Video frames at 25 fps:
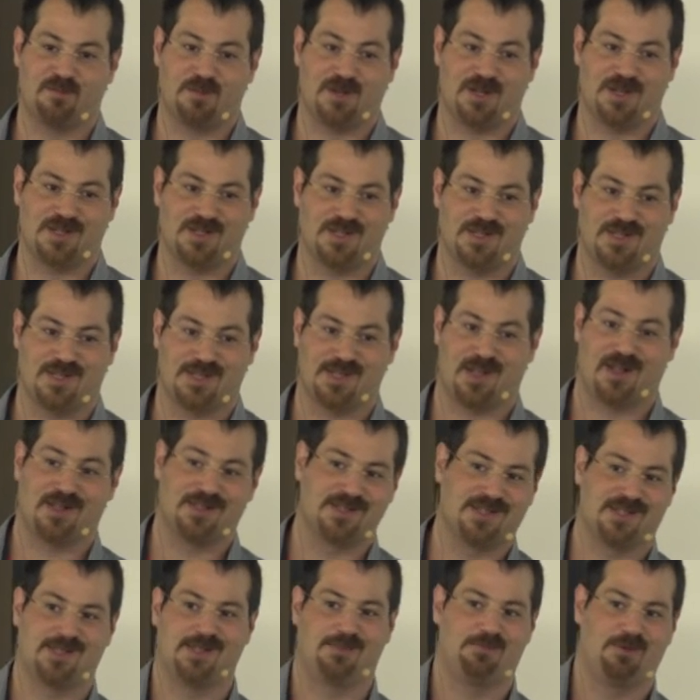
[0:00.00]
because it's on
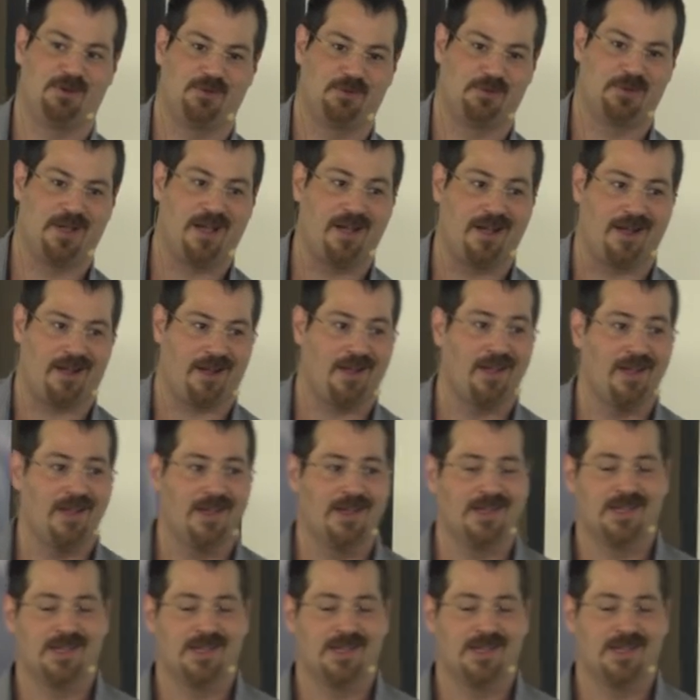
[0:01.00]
the CPU die.